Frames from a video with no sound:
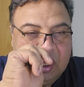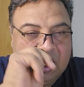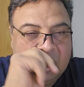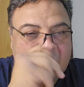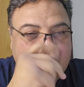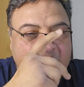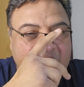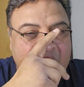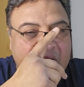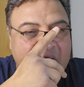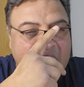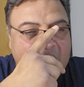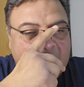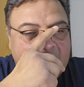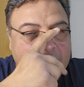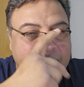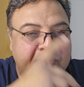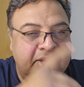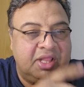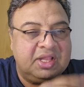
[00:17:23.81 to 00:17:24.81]
Uh,
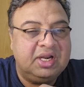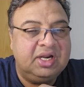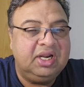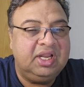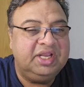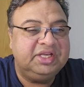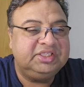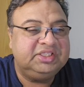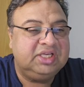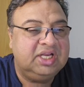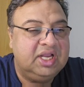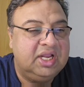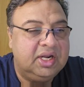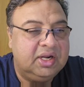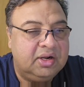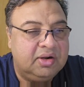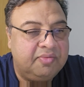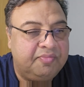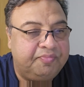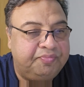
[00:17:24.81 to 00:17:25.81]
delay in
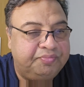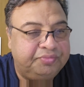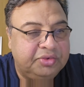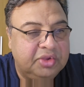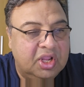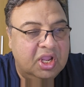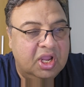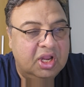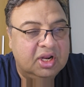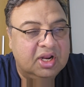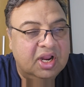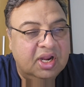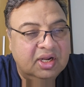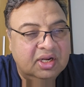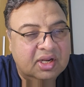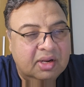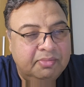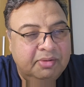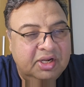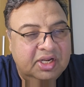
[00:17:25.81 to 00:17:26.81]
presentation, uh,
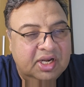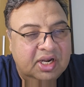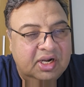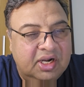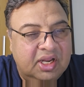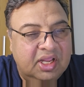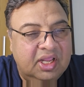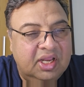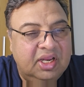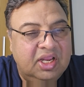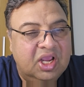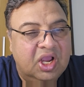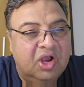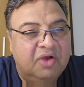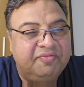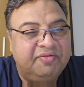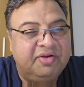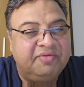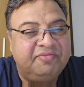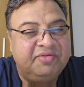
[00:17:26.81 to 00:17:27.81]
concomitant area
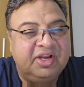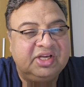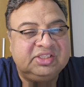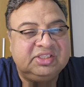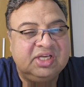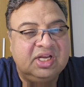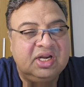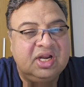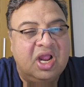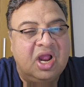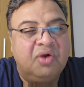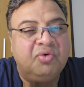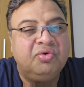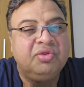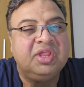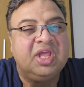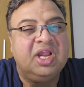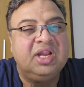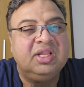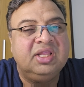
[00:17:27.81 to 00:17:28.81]
of infection
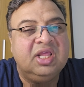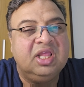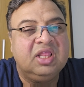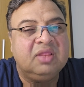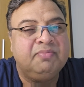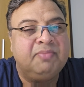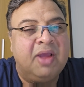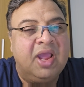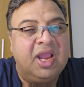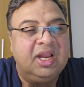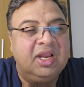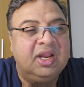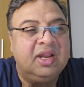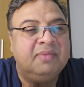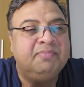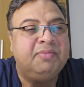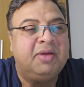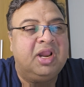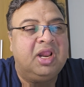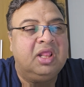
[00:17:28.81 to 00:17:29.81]
outside the spine
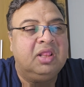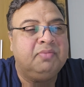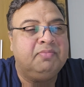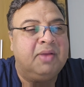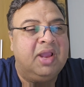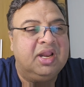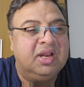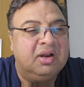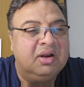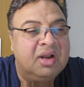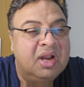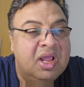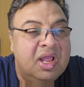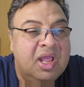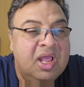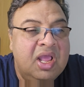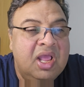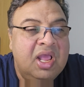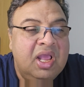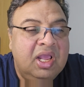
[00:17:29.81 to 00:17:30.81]
and paraspinal,
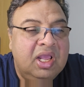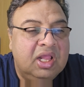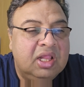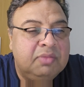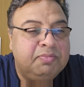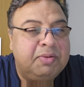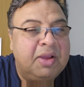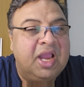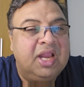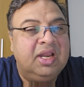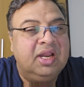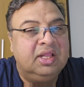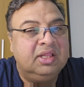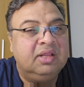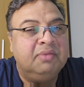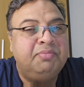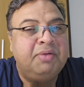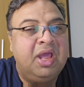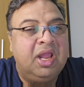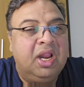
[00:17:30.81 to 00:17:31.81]
spine
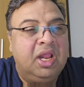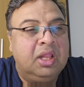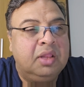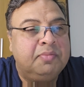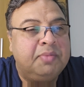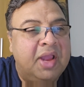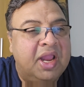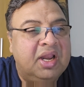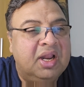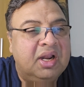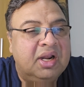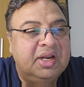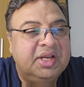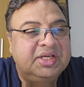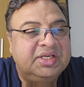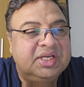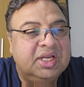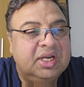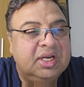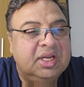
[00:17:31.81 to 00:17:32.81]
and the paraspinal
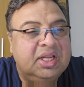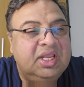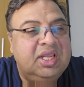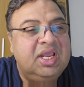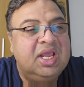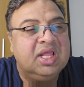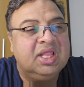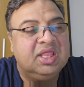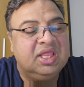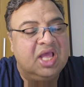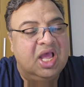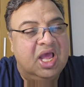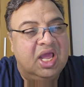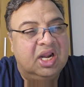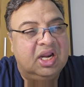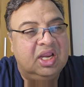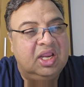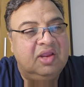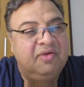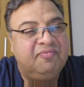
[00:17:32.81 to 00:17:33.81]
region,
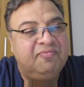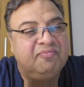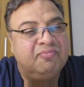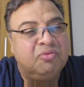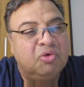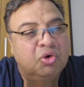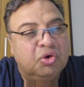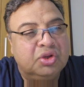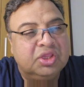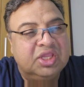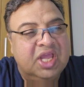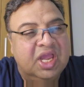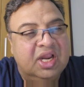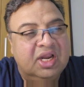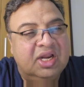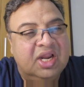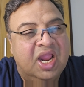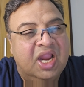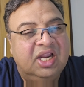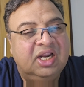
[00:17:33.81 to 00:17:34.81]
ESR if more
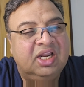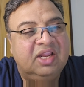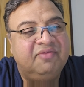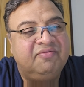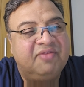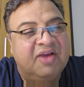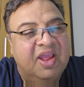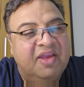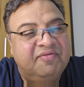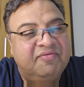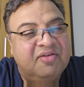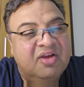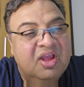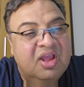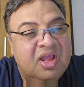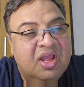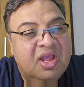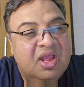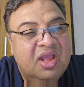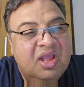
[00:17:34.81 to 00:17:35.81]
than 95
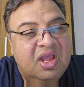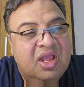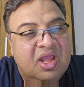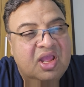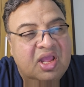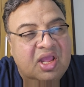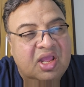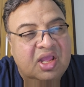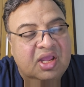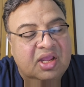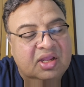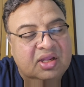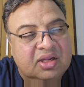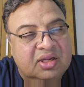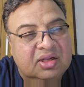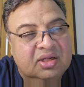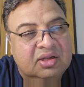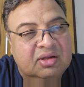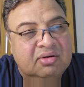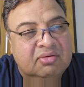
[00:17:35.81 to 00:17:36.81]
uh,
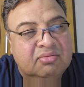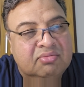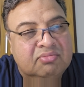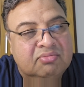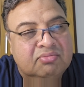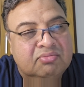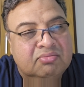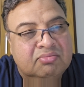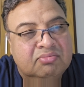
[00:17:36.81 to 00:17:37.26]
uh,